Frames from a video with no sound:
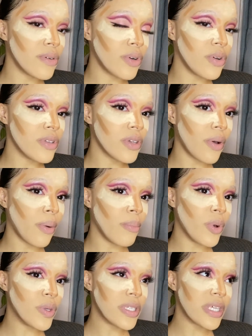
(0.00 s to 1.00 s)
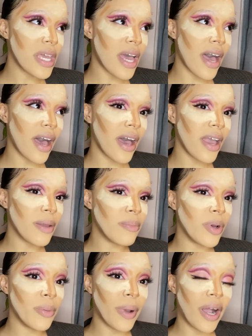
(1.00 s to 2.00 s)
and also mostly I
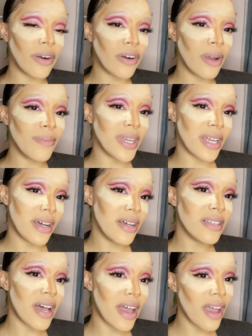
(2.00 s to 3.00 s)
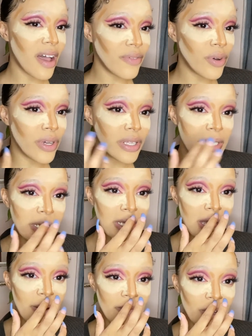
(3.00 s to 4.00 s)
put powder on because I have oily
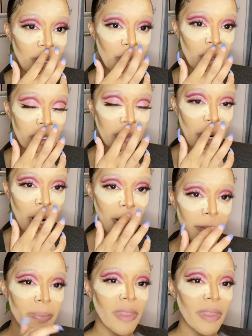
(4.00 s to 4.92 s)
skin for the most part.